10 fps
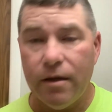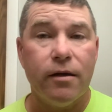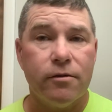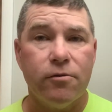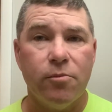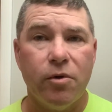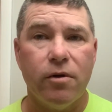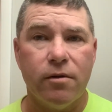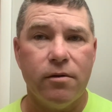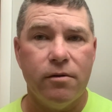extra
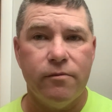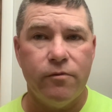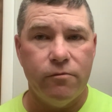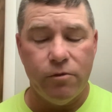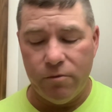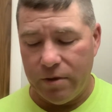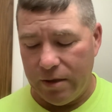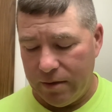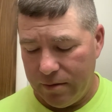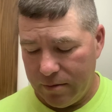part of the
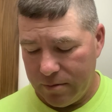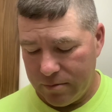routine